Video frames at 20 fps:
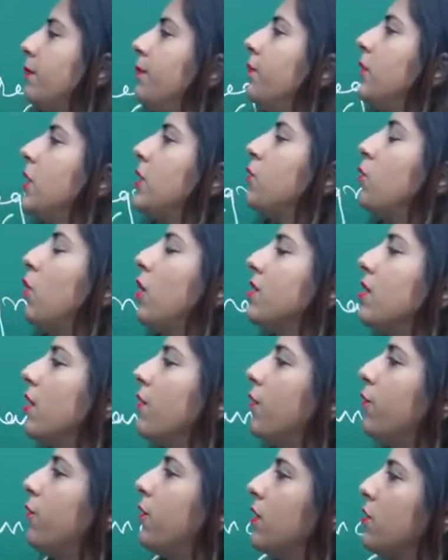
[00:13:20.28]
this was
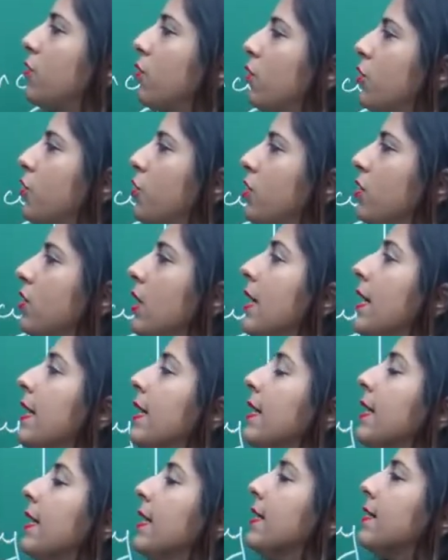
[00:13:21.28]
our first question.
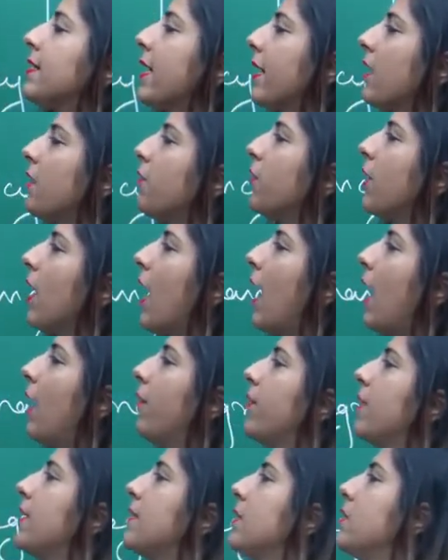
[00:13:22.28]
Second we have is